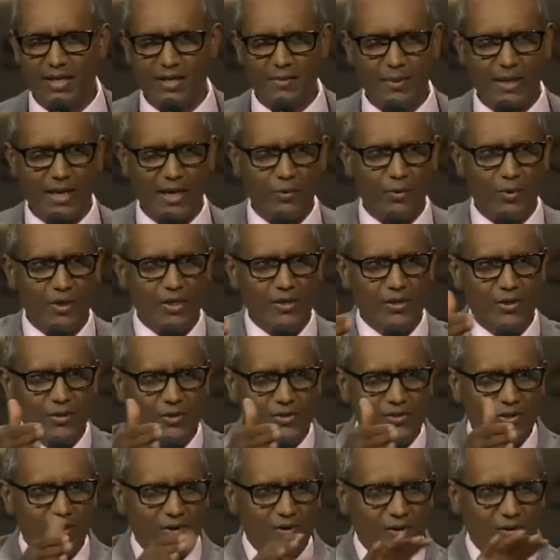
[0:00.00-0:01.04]
I will
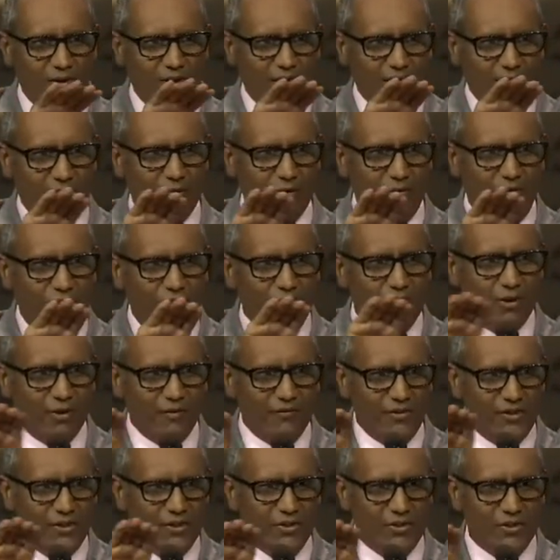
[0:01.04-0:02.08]
use the few of
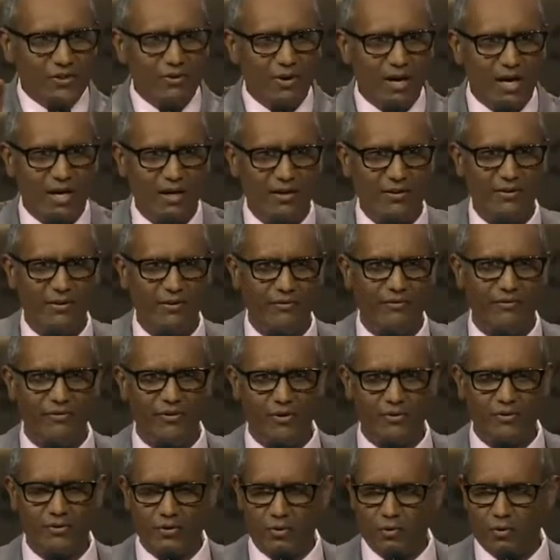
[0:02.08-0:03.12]
you who are on the
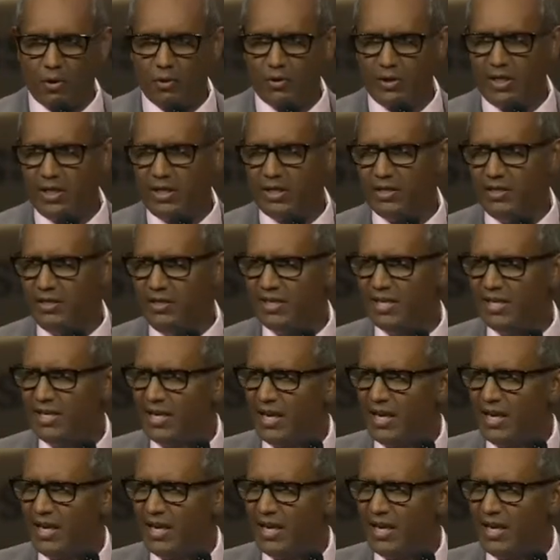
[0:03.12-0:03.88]
front row here.